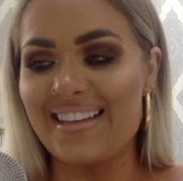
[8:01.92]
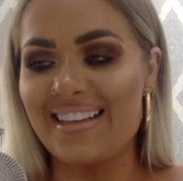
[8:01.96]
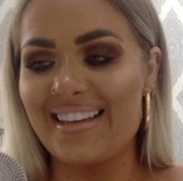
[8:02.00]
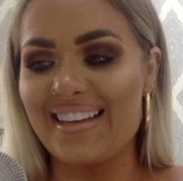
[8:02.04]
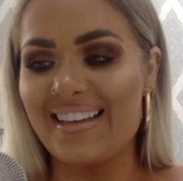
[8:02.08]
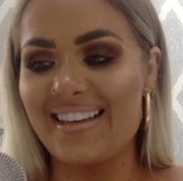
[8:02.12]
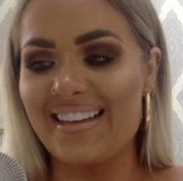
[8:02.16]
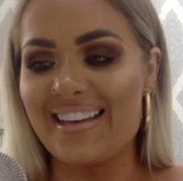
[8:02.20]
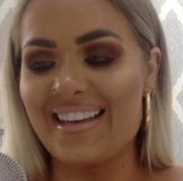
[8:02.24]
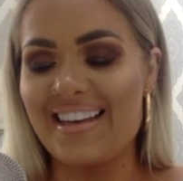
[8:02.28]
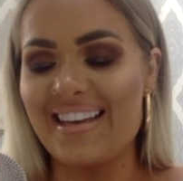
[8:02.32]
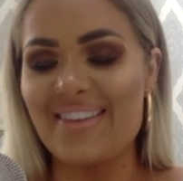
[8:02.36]

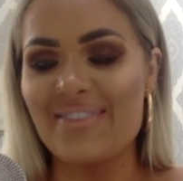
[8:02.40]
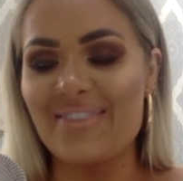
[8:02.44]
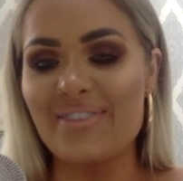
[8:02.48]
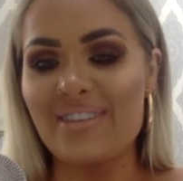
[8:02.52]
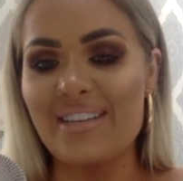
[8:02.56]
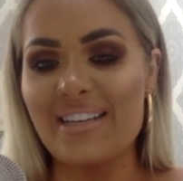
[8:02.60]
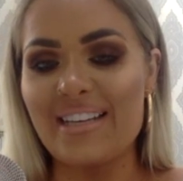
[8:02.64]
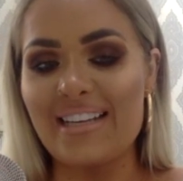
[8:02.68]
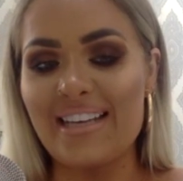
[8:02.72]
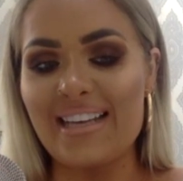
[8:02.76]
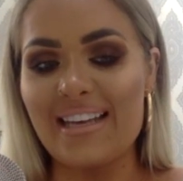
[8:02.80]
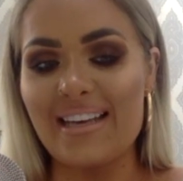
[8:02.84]
it
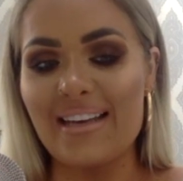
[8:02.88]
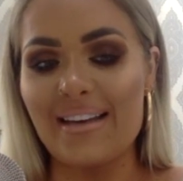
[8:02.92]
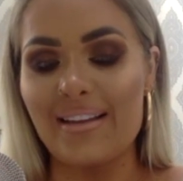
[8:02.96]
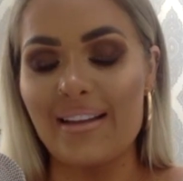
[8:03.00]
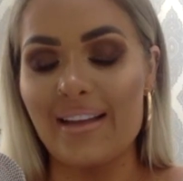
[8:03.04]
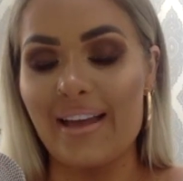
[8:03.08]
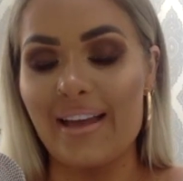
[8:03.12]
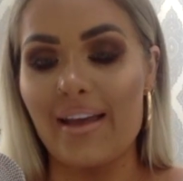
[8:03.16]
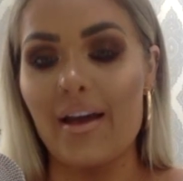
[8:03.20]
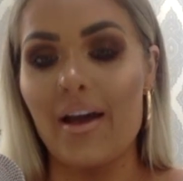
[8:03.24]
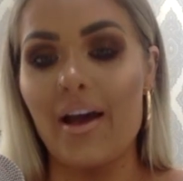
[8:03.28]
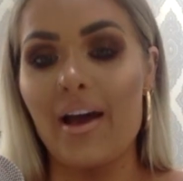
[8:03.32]
really,
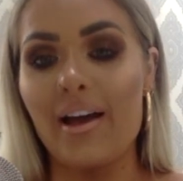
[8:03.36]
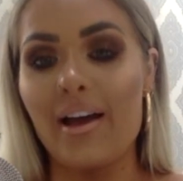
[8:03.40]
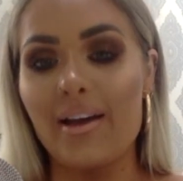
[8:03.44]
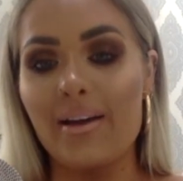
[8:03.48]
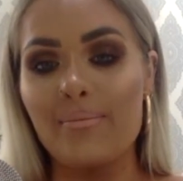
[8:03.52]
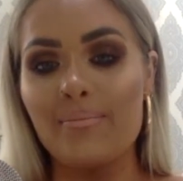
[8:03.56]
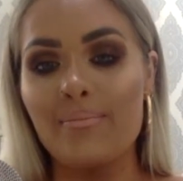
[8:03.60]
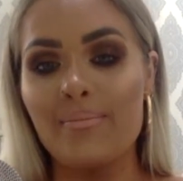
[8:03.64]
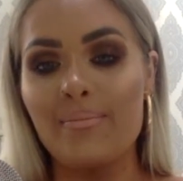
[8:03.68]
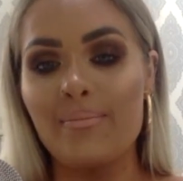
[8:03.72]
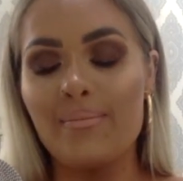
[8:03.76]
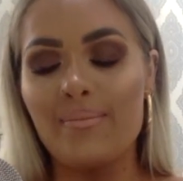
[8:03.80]
like, I
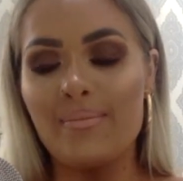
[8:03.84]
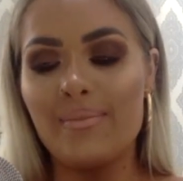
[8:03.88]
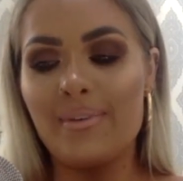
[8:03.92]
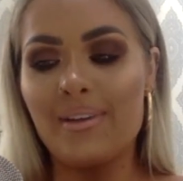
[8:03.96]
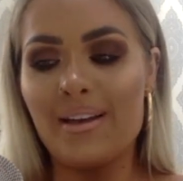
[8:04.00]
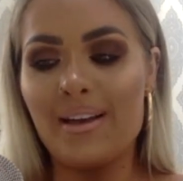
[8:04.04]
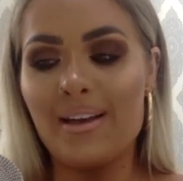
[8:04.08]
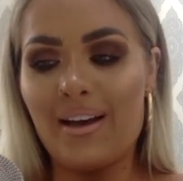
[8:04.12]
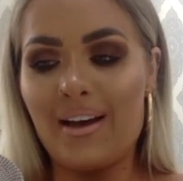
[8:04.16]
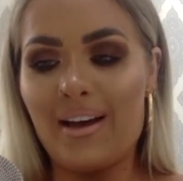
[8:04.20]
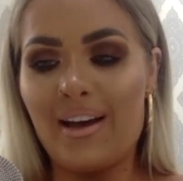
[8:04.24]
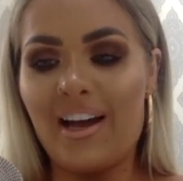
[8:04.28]

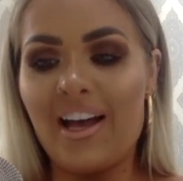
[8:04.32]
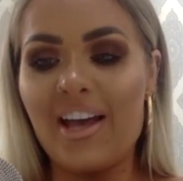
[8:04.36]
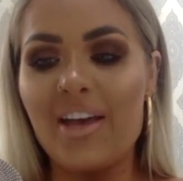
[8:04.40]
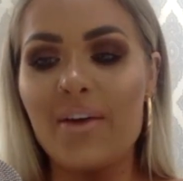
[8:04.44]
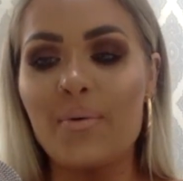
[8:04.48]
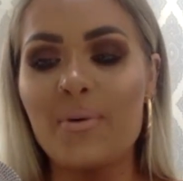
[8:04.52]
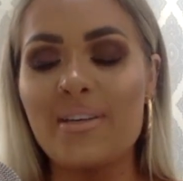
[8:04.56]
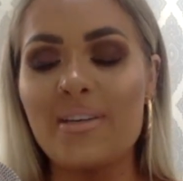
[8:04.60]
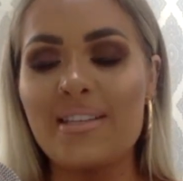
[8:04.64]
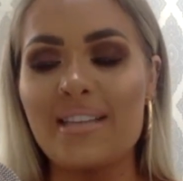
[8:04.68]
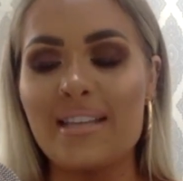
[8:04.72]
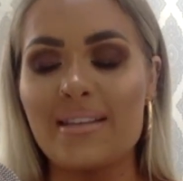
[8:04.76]

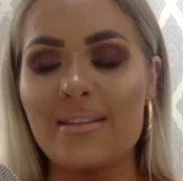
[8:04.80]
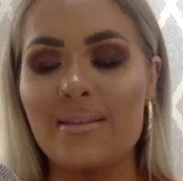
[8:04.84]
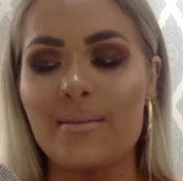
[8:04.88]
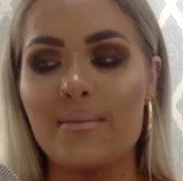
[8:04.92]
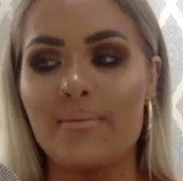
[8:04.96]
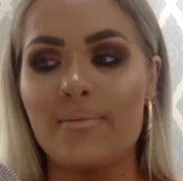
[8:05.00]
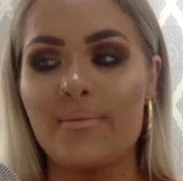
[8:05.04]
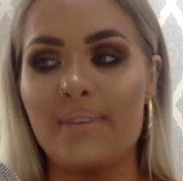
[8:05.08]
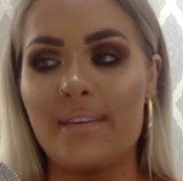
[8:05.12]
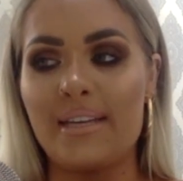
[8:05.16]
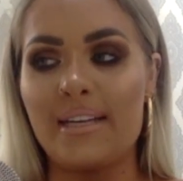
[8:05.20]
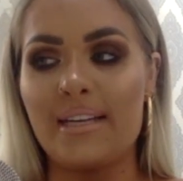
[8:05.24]
always end
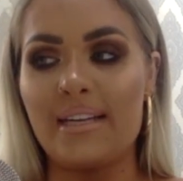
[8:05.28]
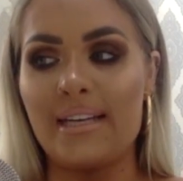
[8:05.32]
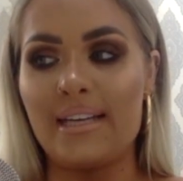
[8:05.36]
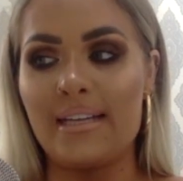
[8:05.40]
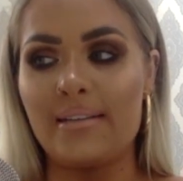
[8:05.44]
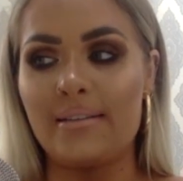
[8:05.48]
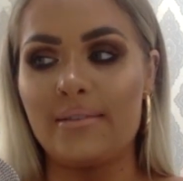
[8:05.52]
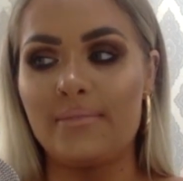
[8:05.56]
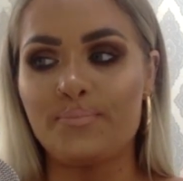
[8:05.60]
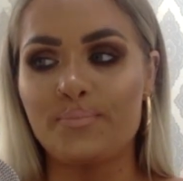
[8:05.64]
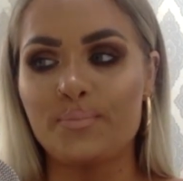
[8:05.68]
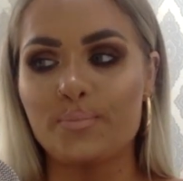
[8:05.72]
up
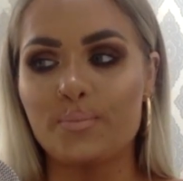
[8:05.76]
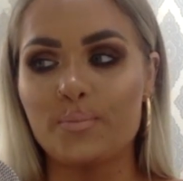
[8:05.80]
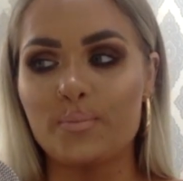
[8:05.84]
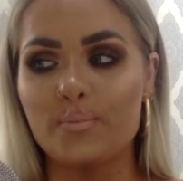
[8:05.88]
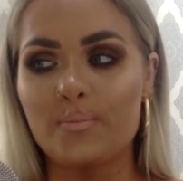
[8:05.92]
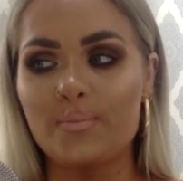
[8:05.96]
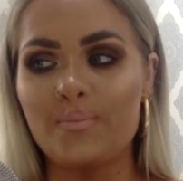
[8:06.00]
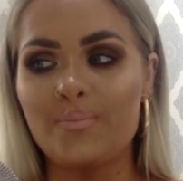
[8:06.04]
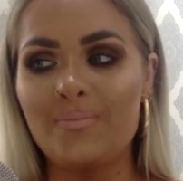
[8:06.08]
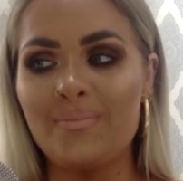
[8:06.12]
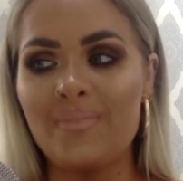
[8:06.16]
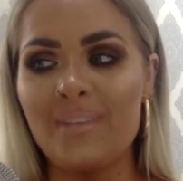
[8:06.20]
feeling
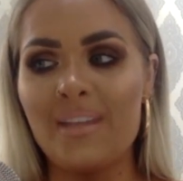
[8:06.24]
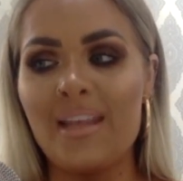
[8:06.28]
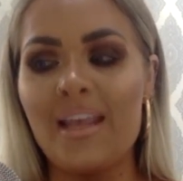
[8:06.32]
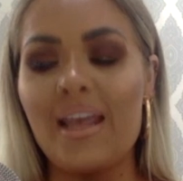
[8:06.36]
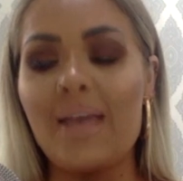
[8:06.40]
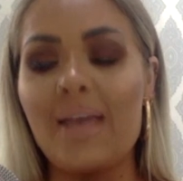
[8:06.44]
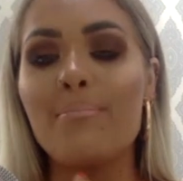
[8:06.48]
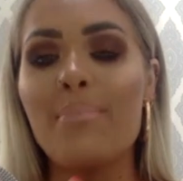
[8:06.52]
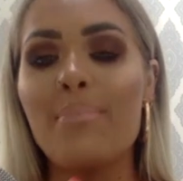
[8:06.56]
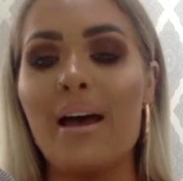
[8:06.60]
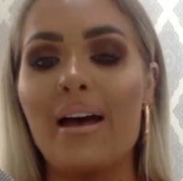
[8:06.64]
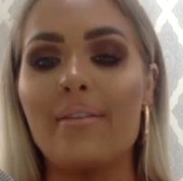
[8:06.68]

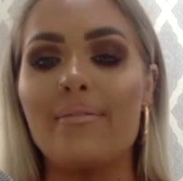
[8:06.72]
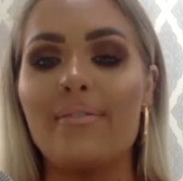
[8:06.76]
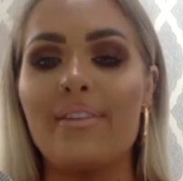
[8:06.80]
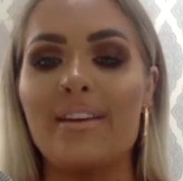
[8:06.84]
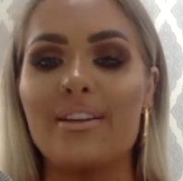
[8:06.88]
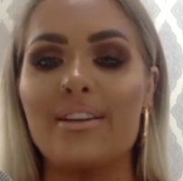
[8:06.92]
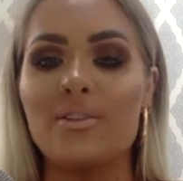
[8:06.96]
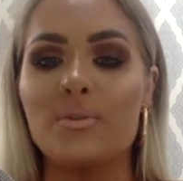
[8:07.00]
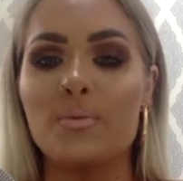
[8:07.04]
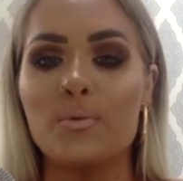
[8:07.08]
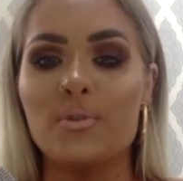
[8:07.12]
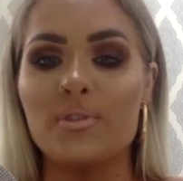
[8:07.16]

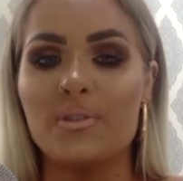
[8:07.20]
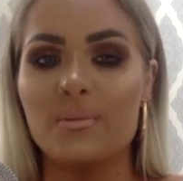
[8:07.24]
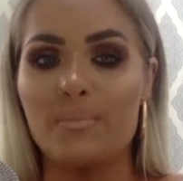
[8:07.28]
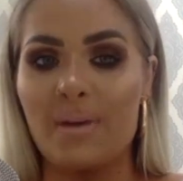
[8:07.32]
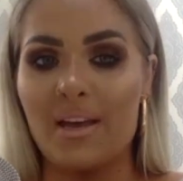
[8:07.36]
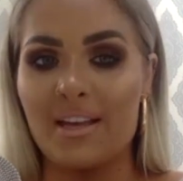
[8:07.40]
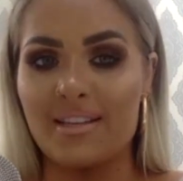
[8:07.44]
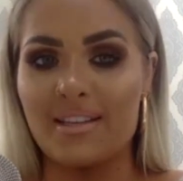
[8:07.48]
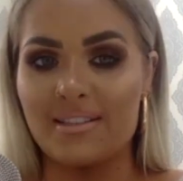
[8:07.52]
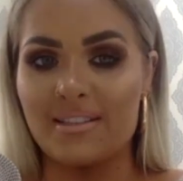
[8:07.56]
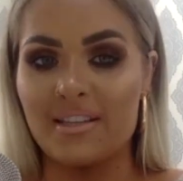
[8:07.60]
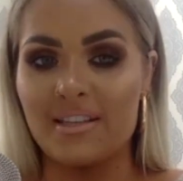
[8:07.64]
empathic towards the
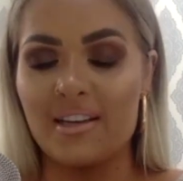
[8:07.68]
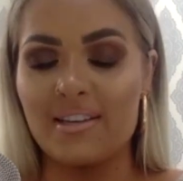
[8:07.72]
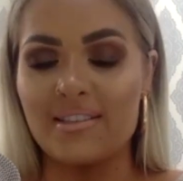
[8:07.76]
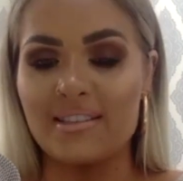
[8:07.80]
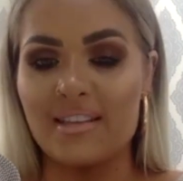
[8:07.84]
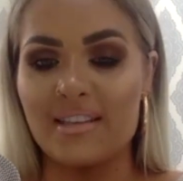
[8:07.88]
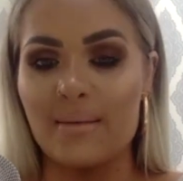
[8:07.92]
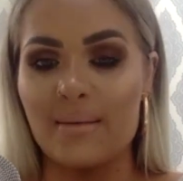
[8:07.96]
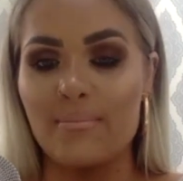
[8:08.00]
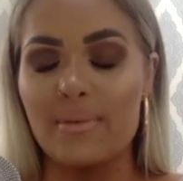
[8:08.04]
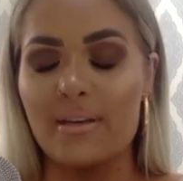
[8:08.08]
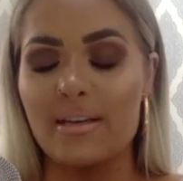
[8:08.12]
person
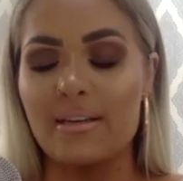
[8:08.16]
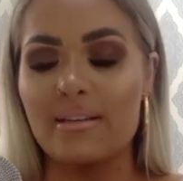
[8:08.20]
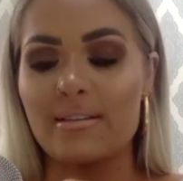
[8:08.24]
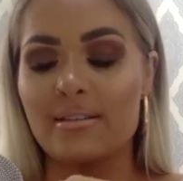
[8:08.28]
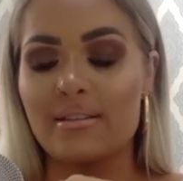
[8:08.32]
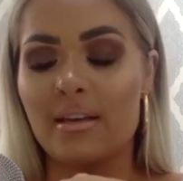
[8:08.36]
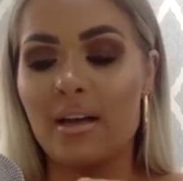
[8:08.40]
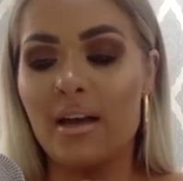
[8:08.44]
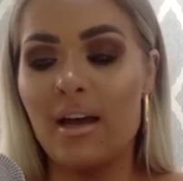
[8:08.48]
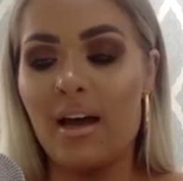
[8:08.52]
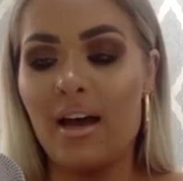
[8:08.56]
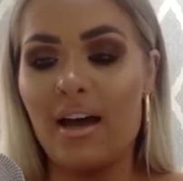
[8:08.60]
asking because
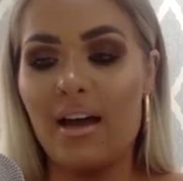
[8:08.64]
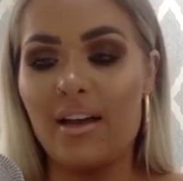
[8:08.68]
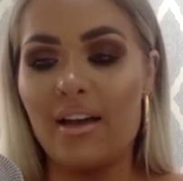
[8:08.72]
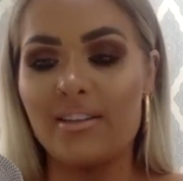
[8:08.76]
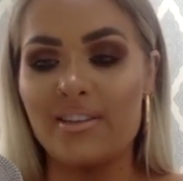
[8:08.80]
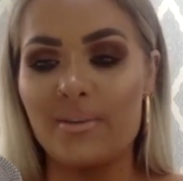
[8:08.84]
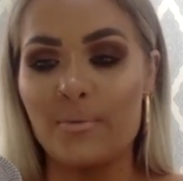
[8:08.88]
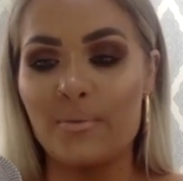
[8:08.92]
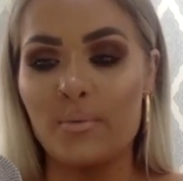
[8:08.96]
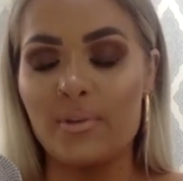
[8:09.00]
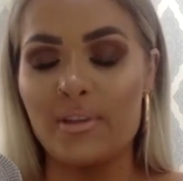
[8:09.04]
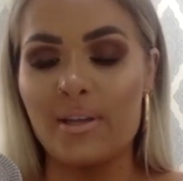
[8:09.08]
I
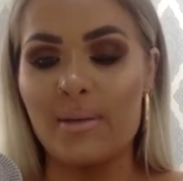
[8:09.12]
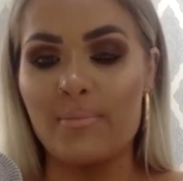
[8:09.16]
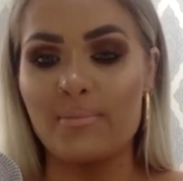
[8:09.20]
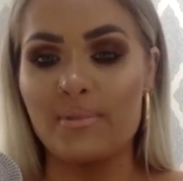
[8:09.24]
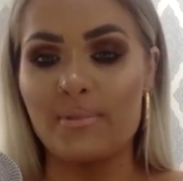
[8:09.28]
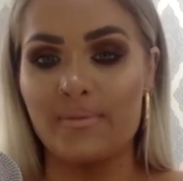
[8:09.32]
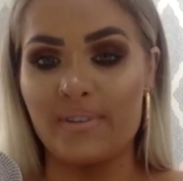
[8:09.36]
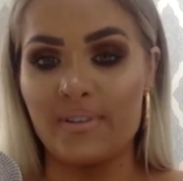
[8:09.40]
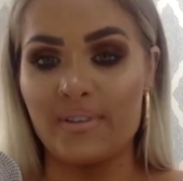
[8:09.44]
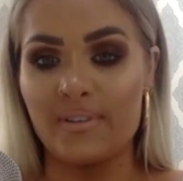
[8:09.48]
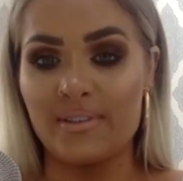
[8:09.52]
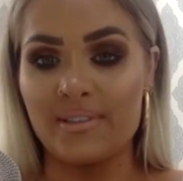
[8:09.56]
don't want them
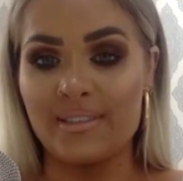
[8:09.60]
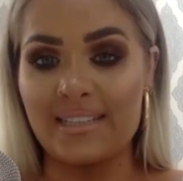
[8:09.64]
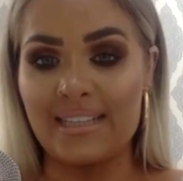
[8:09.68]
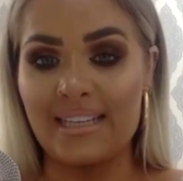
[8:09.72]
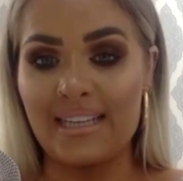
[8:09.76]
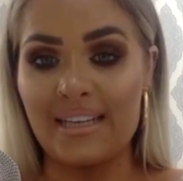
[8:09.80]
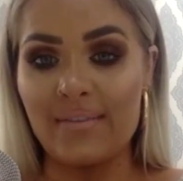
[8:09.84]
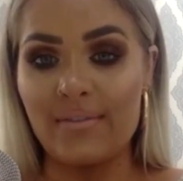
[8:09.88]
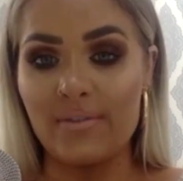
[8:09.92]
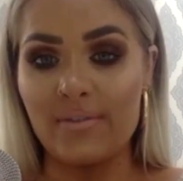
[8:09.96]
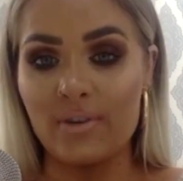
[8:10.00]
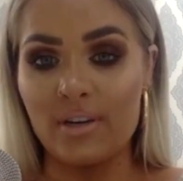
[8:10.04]
to feel
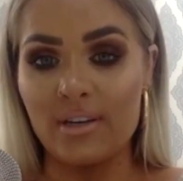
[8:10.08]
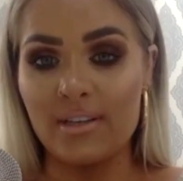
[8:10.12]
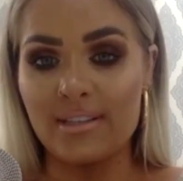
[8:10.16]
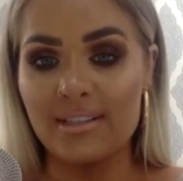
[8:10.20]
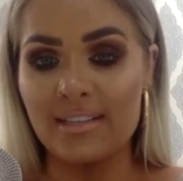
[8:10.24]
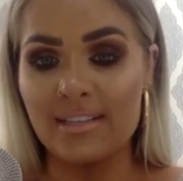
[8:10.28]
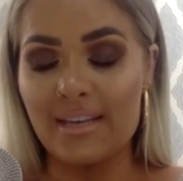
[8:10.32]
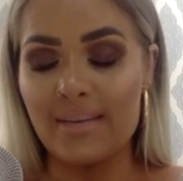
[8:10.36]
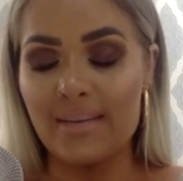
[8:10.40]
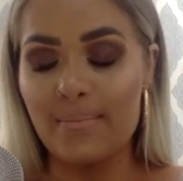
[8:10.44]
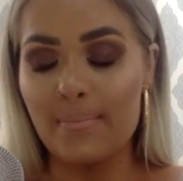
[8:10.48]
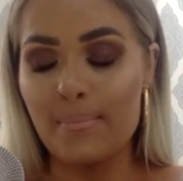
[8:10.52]
silly for
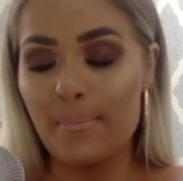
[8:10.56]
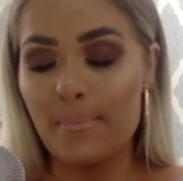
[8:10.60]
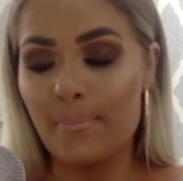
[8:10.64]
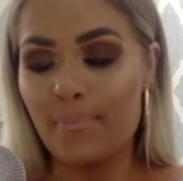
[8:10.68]
asking.